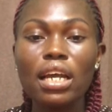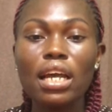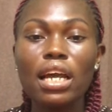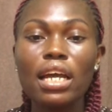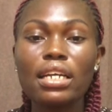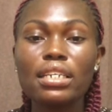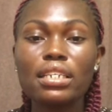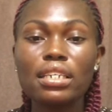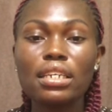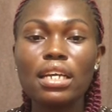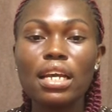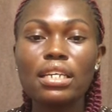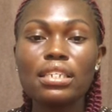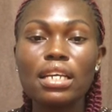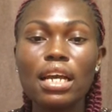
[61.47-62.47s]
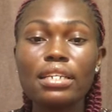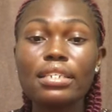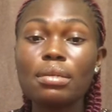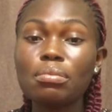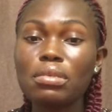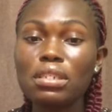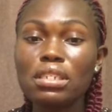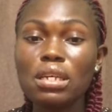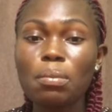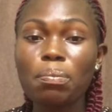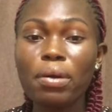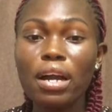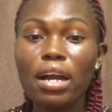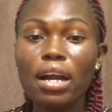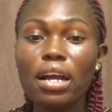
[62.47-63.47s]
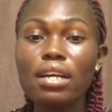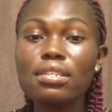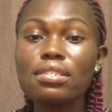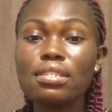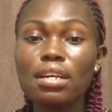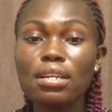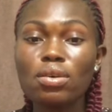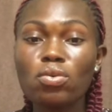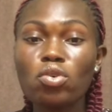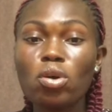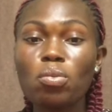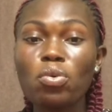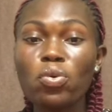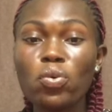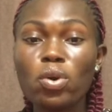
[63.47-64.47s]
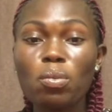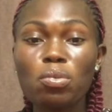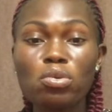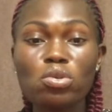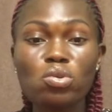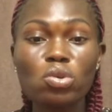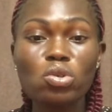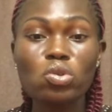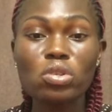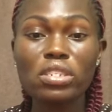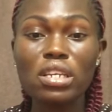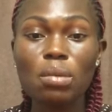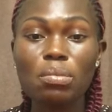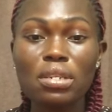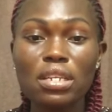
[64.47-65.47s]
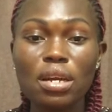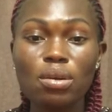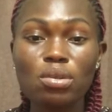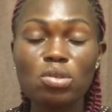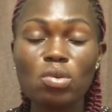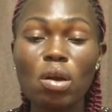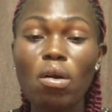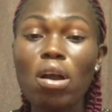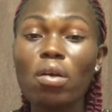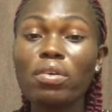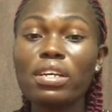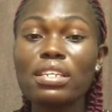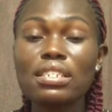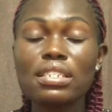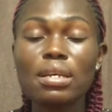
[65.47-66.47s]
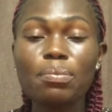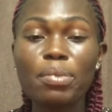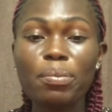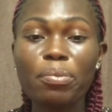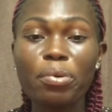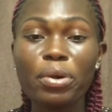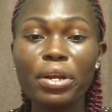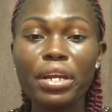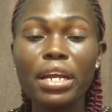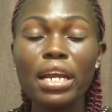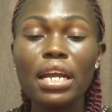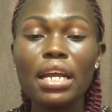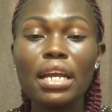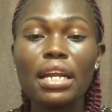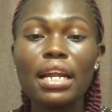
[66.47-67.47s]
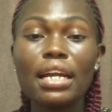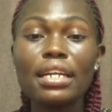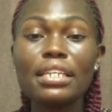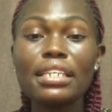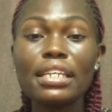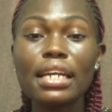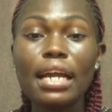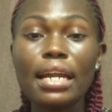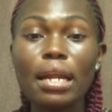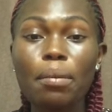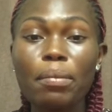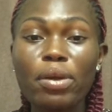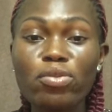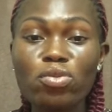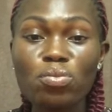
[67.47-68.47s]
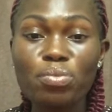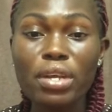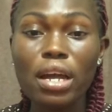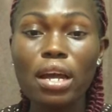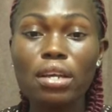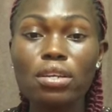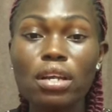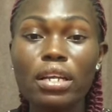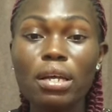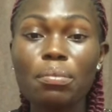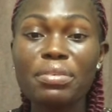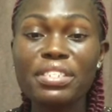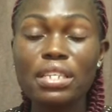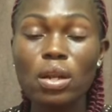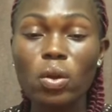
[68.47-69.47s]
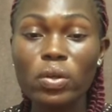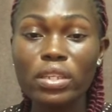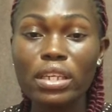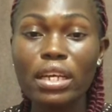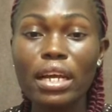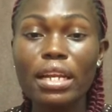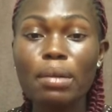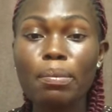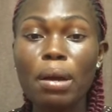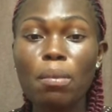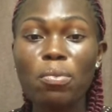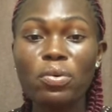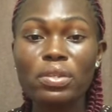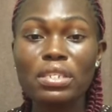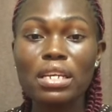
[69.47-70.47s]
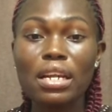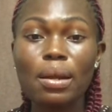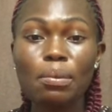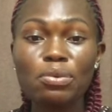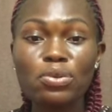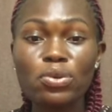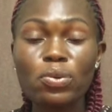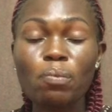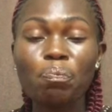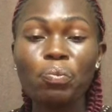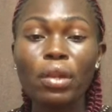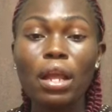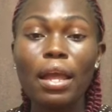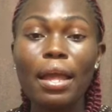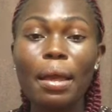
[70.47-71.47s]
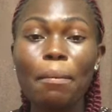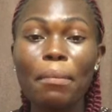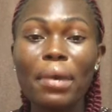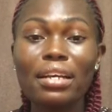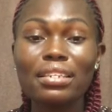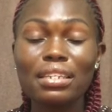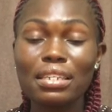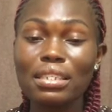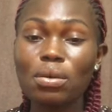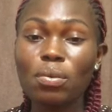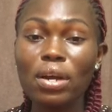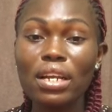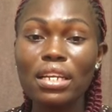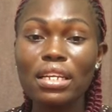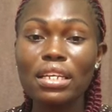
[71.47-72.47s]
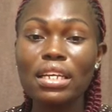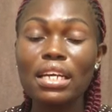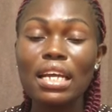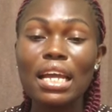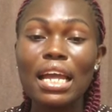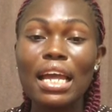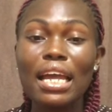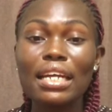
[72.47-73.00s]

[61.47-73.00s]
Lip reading: Eddie a Yatin did ye pa is Sunny Gom so social media and so apart in the same degree. Nanny Nanam and Ninja a ye Mr. Logic Eddie Bab won't see an so Emma Shatta Wale a